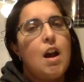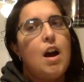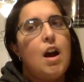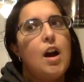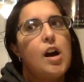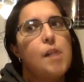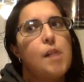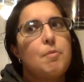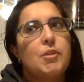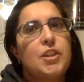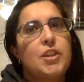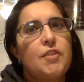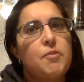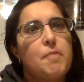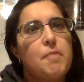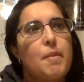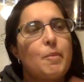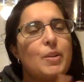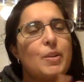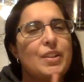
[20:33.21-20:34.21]
I just have to
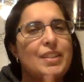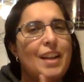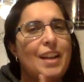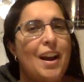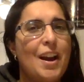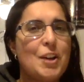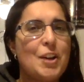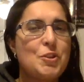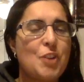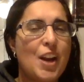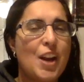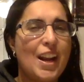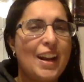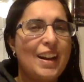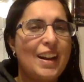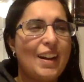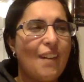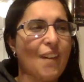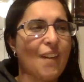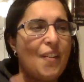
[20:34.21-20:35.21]
remember to stay
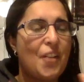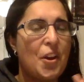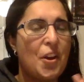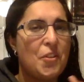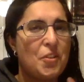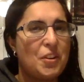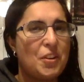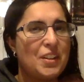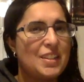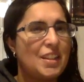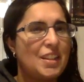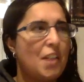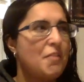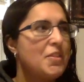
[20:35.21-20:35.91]
hydrated and all that other good stuff.